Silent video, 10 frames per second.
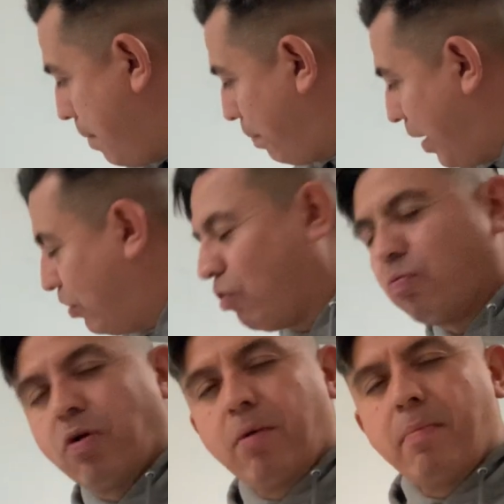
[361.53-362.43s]
places
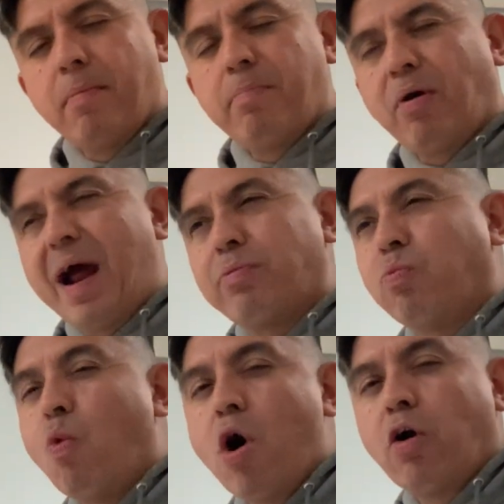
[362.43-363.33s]
where perhaps
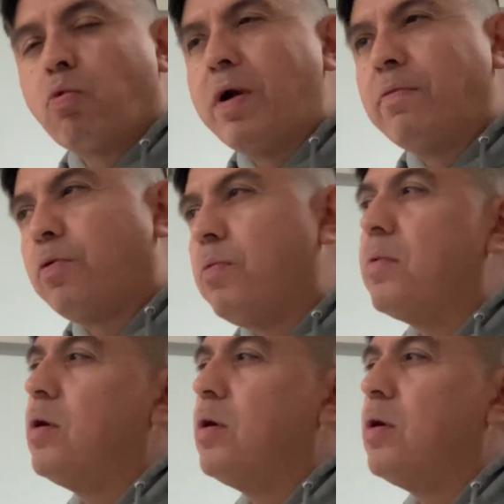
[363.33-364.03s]
water ran through.